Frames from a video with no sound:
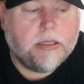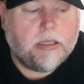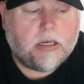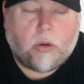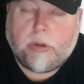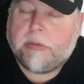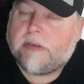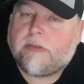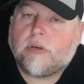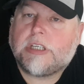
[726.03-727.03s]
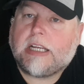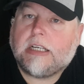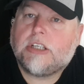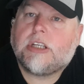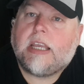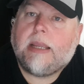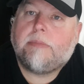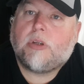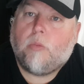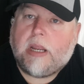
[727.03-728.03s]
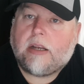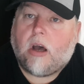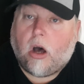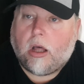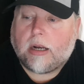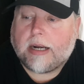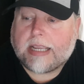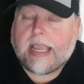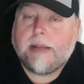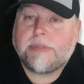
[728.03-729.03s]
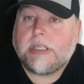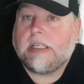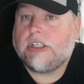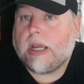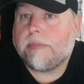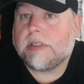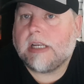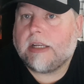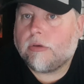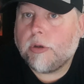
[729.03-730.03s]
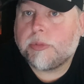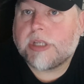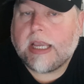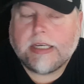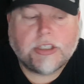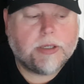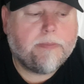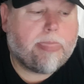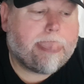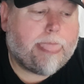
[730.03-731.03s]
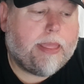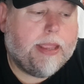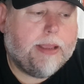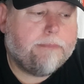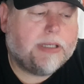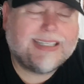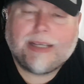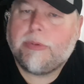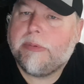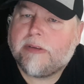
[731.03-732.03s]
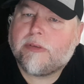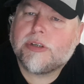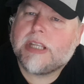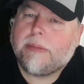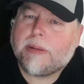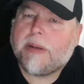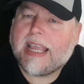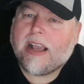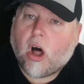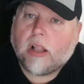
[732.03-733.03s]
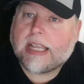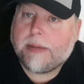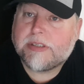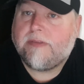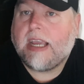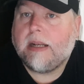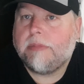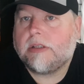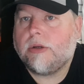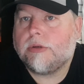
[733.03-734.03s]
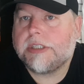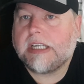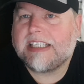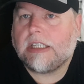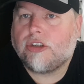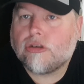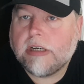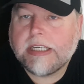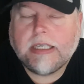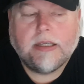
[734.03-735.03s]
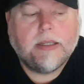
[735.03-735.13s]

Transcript: We were the first English team to win all our games in the Champions League group stage. I think we were the first team to play all games available to us, 63.